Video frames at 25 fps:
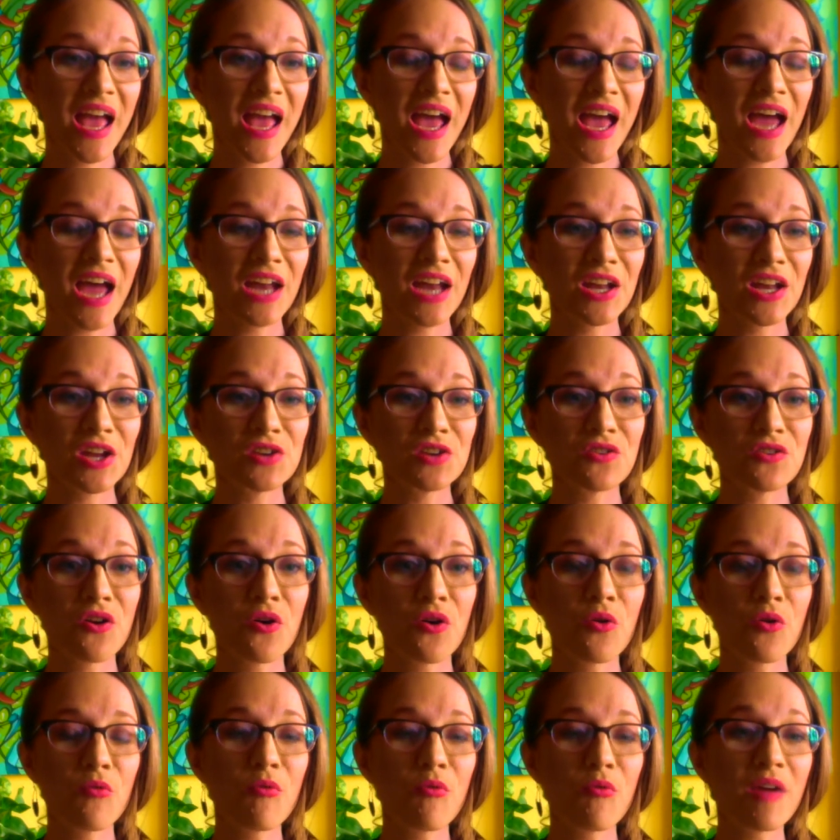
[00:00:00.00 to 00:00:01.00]
And I
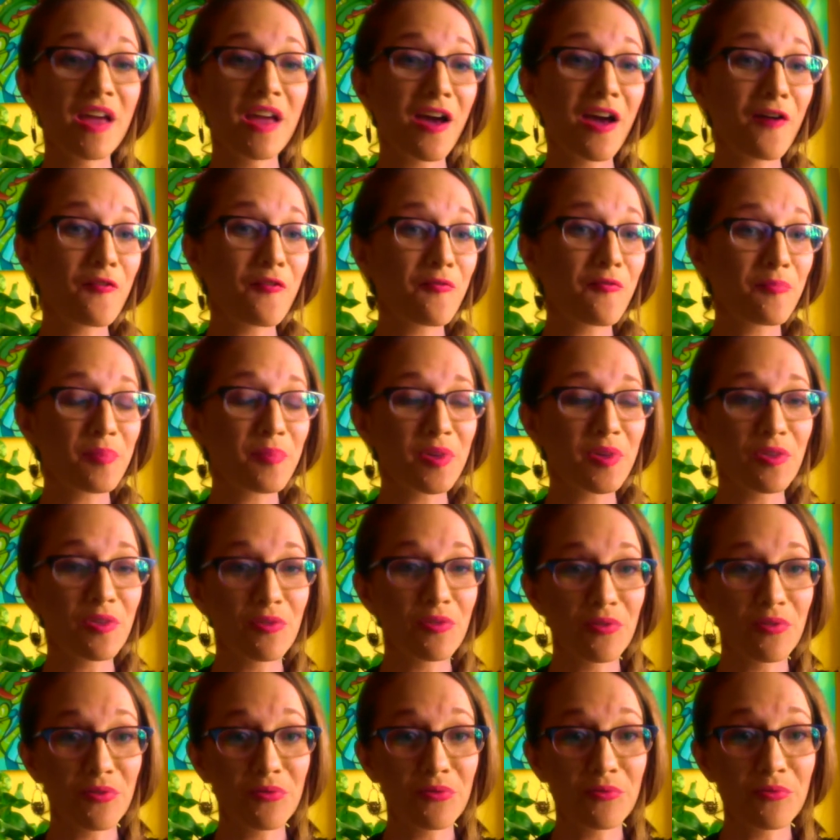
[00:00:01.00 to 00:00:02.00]
know we have
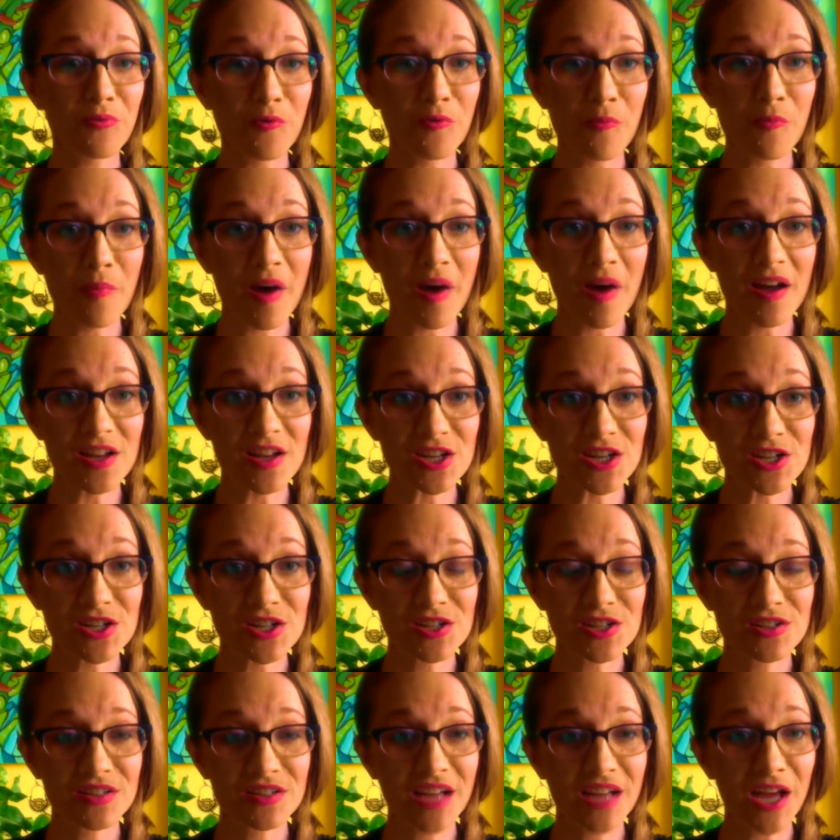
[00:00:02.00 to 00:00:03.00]
been through
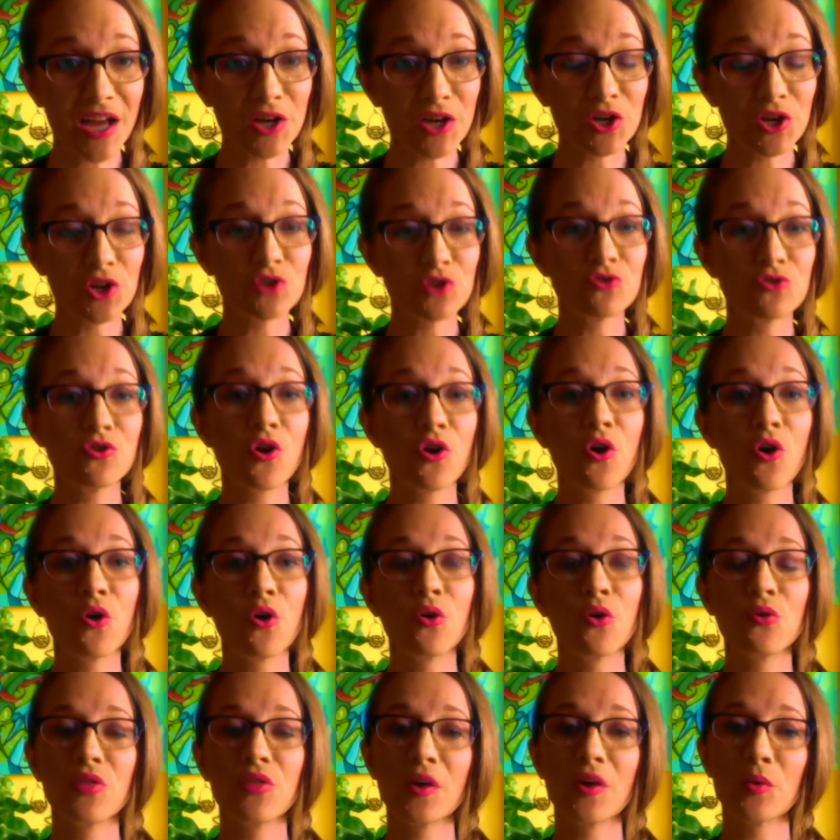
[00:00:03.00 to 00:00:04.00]
much. And I
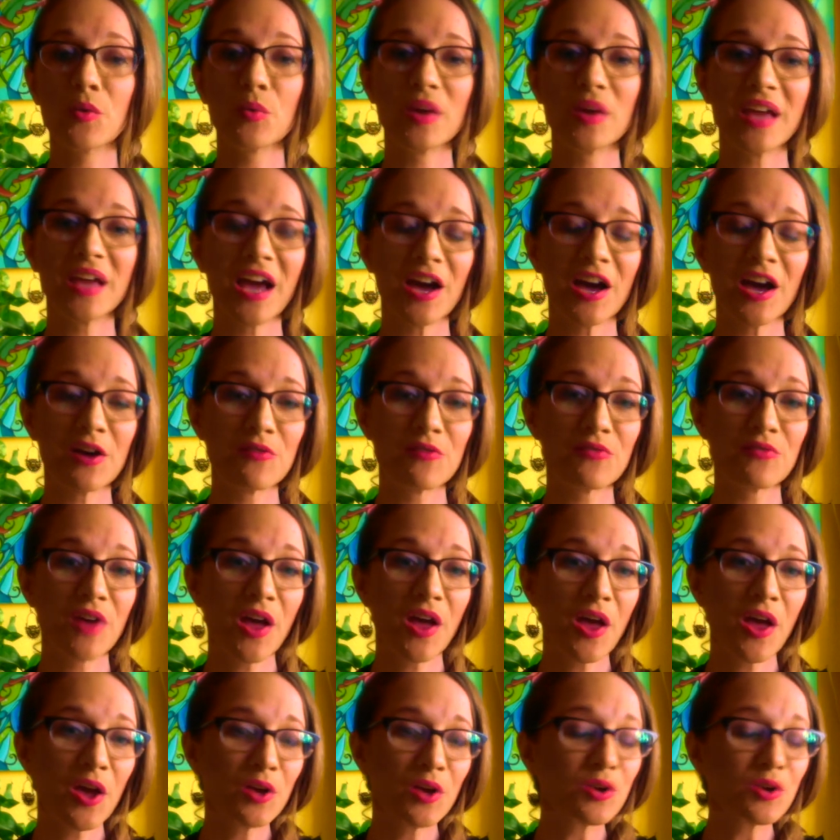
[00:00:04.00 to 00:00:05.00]
know that we have
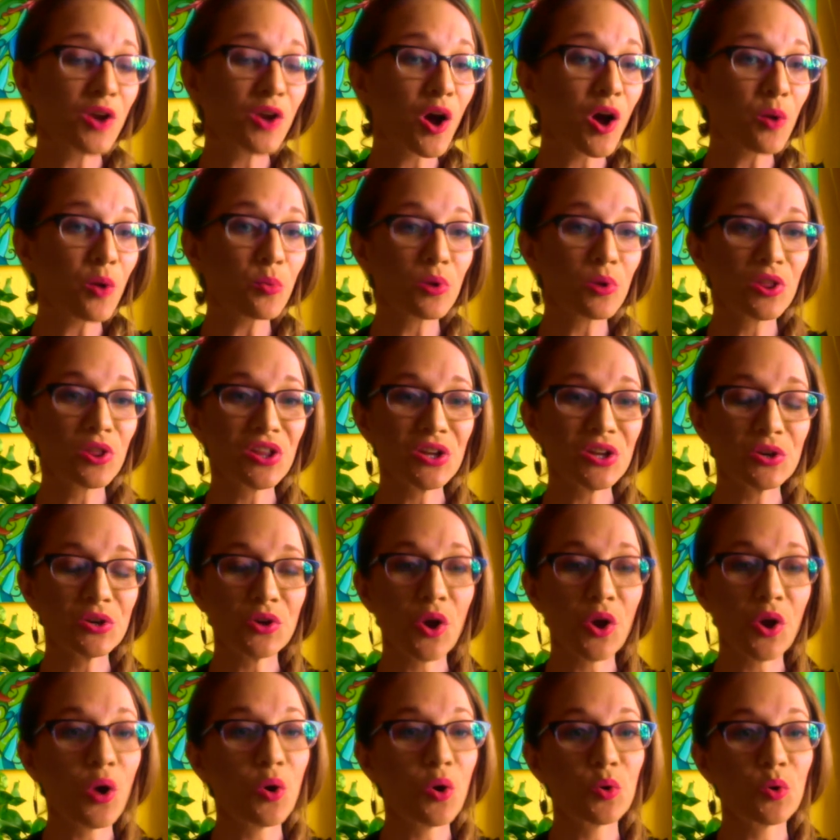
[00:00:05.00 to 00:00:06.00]
not really
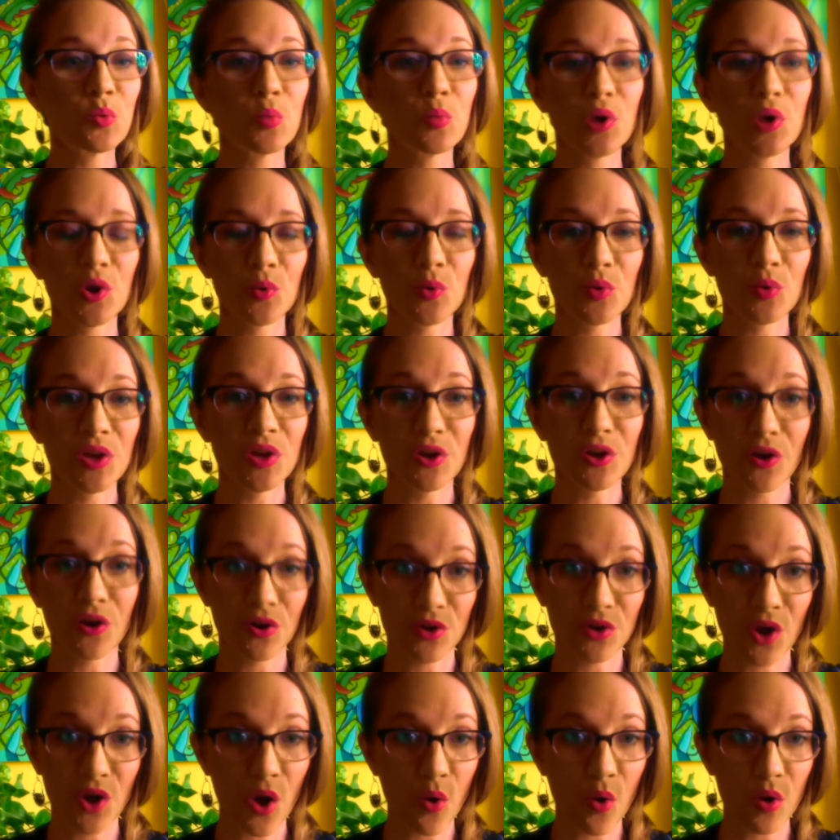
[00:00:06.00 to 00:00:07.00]
known where we are
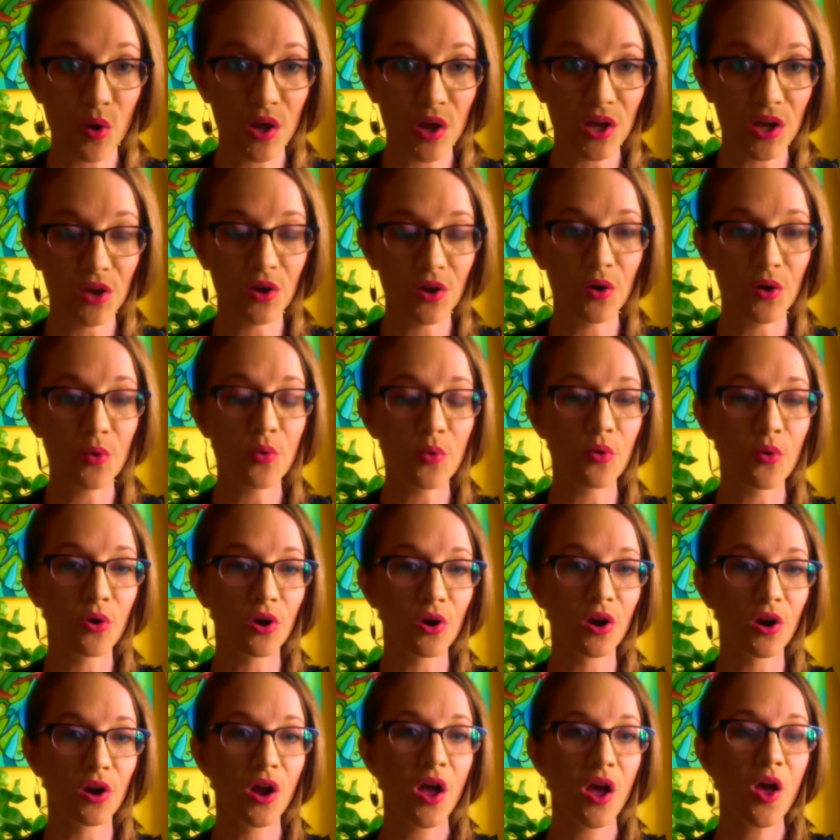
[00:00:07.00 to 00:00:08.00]
going
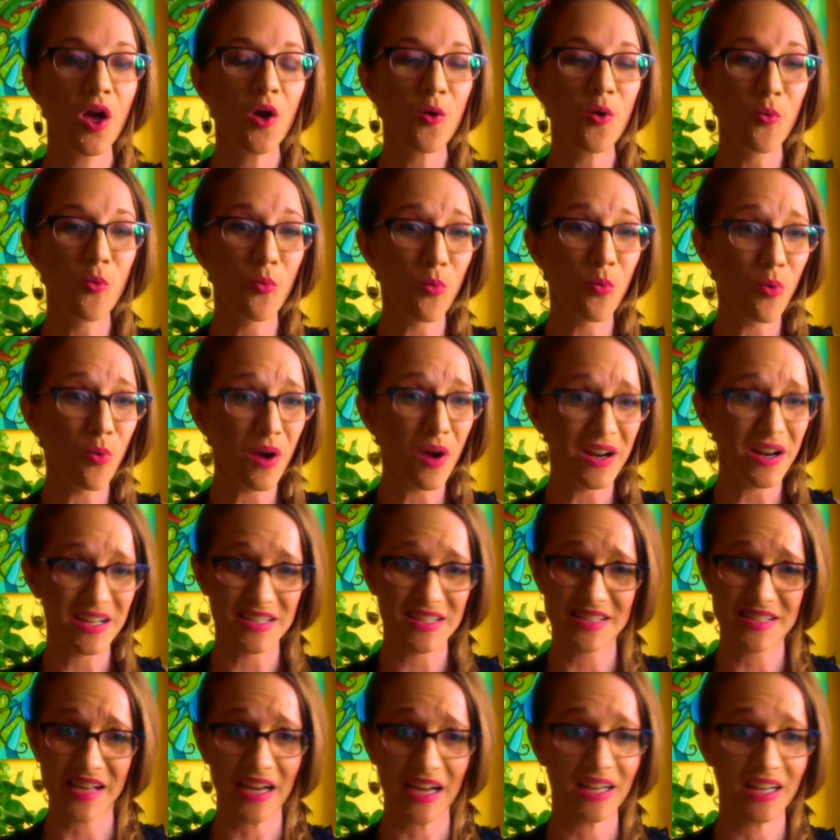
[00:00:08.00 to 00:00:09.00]
or what
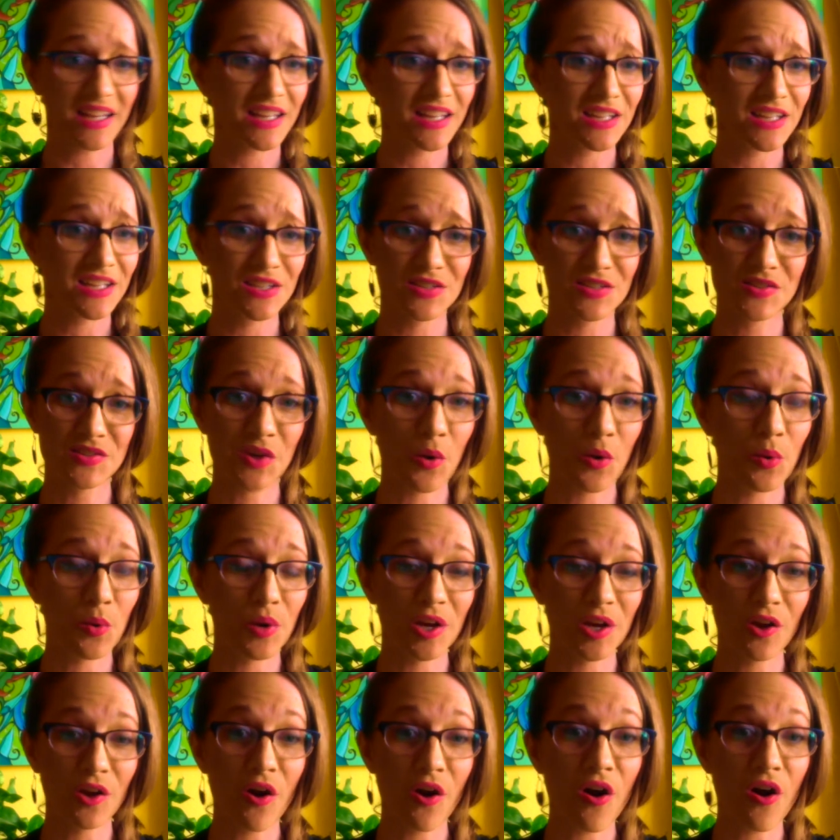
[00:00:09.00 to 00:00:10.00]
exactly is
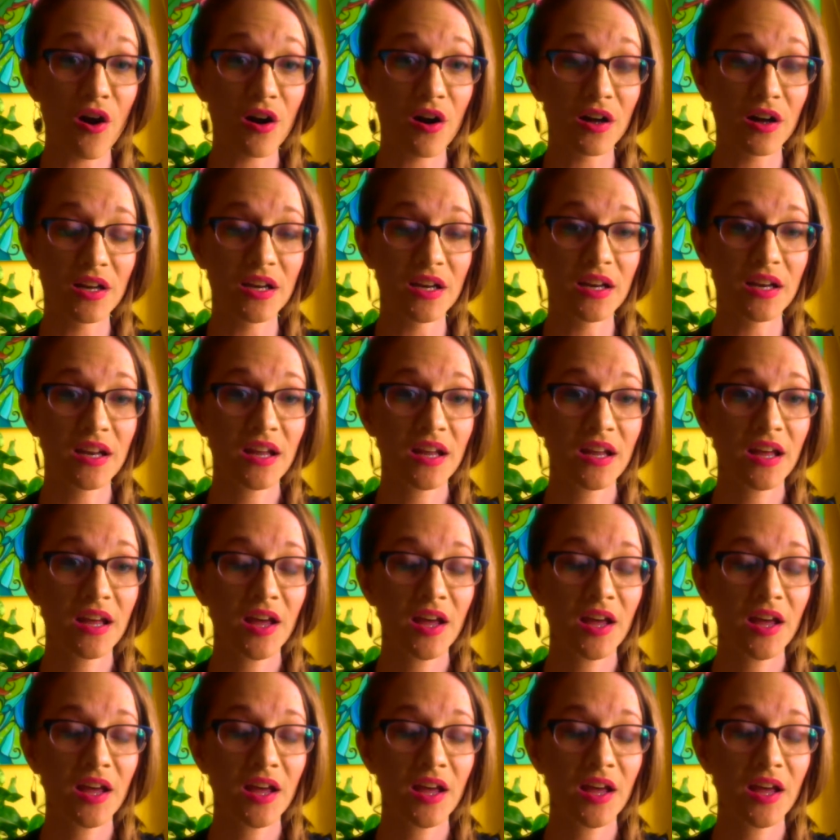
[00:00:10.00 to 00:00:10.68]
going on.